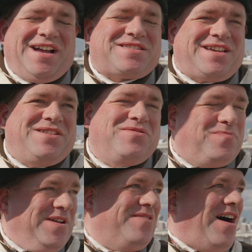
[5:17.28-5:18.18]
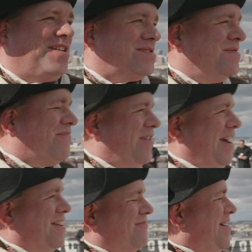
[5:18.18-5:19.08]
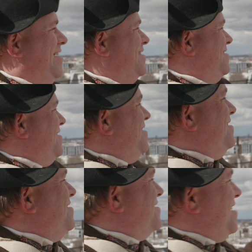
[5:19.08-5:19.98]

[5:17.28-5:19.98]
that site. It would be awesome if we had a way to just